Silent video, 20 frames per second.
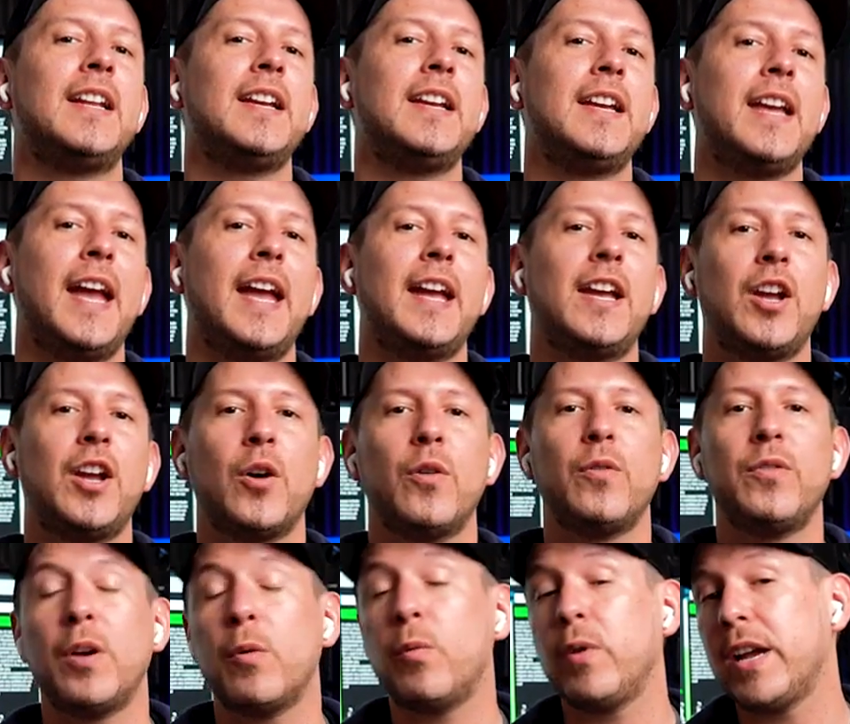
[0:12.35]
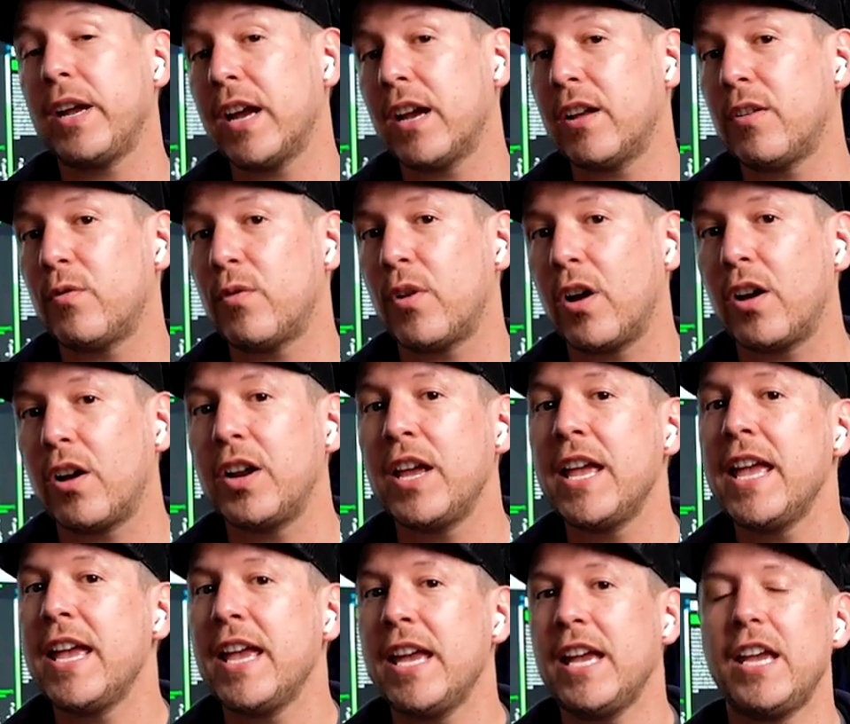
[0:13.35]
get code that we can run
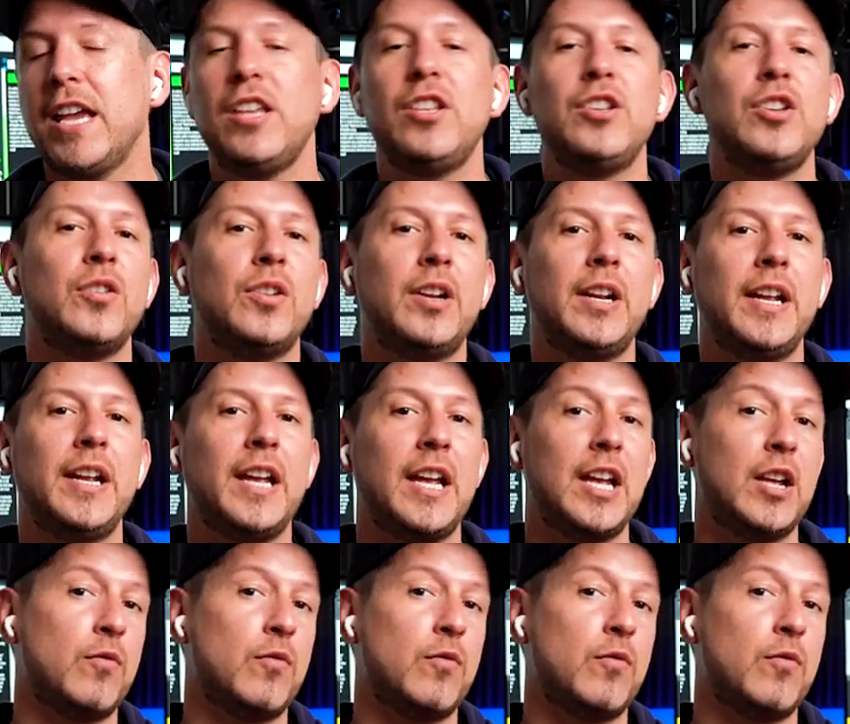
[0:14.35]
in Unity in